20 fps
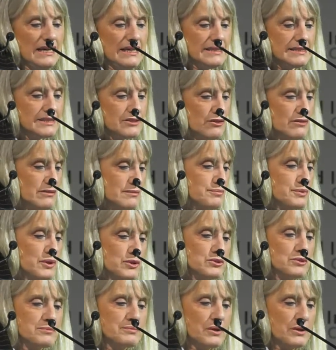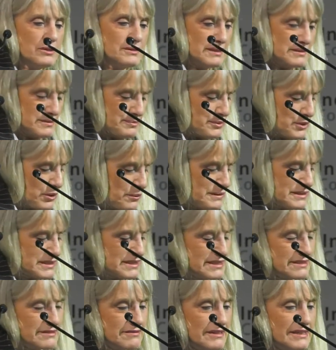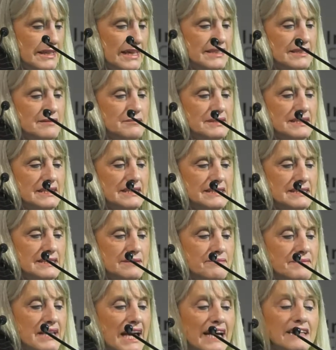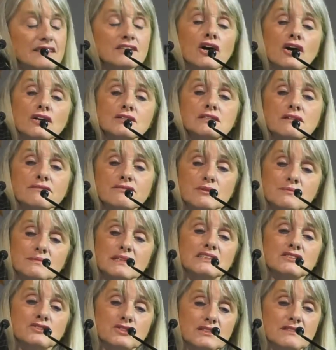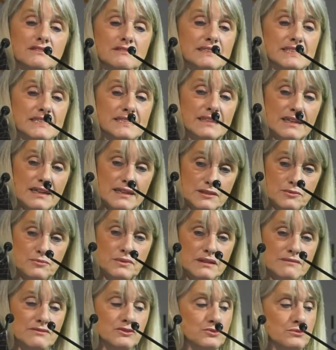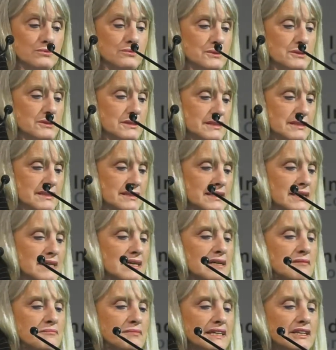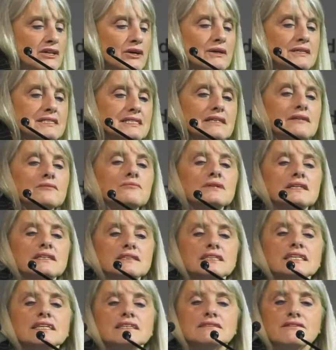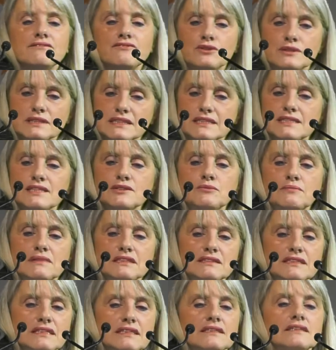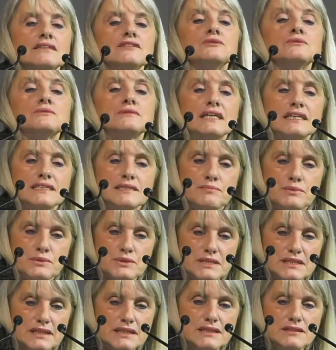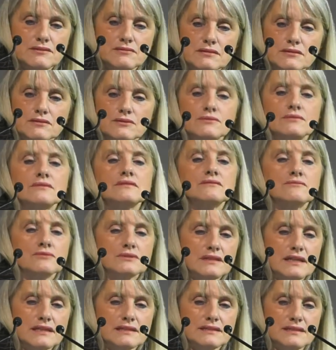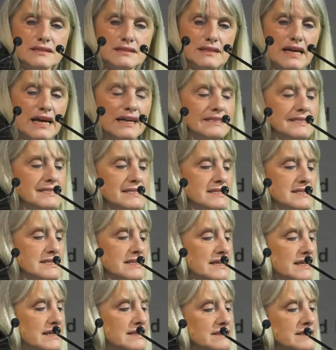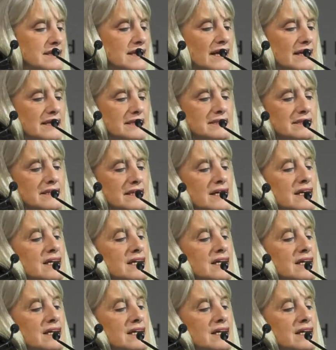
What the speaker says: So product properties, reliability. And also from the engineering side, we have to work, because we need for this new material, new test procedure, new test analysis kind,